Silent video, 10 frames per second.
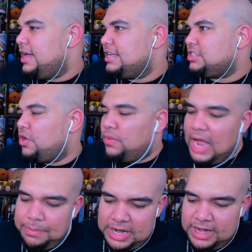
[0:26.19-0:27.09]
So we're
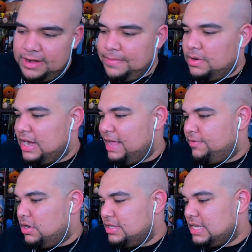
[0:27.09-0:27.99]
hopping in here and have a
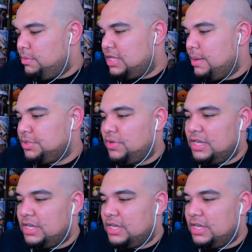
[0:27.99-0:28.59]
good time with the episode.